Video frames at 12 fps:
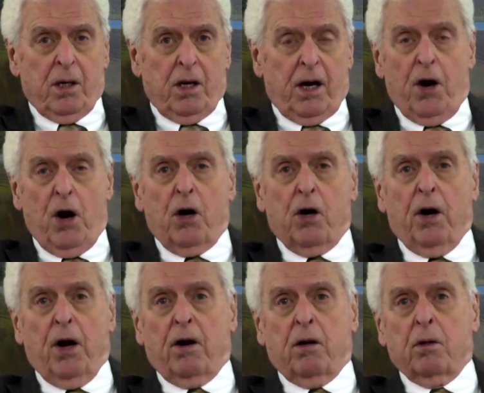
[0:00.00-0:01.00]
and they're going
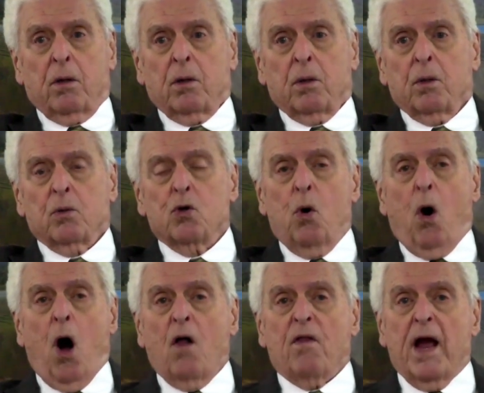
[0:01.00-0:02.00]
to do
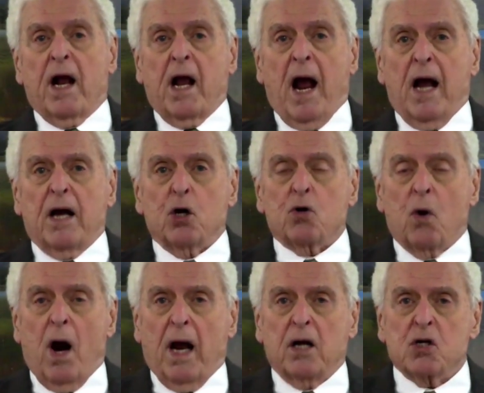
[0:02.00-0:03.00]
all they can to
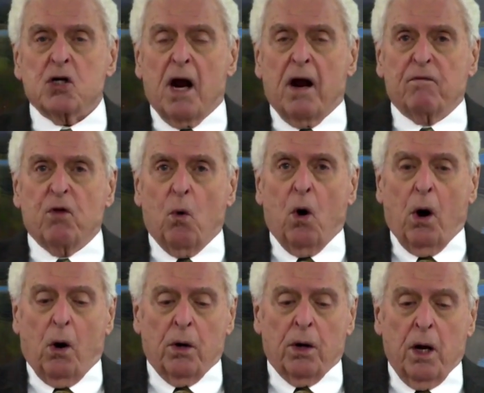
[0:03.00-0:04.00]
try and save the
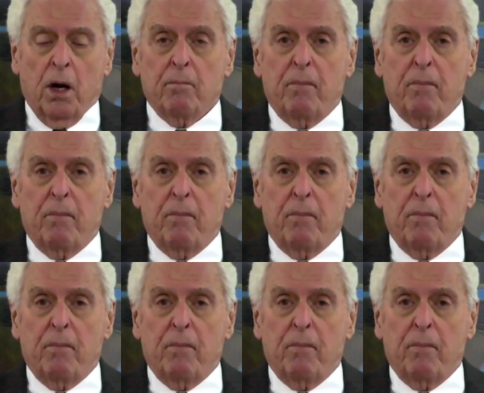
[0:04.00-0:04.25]
world,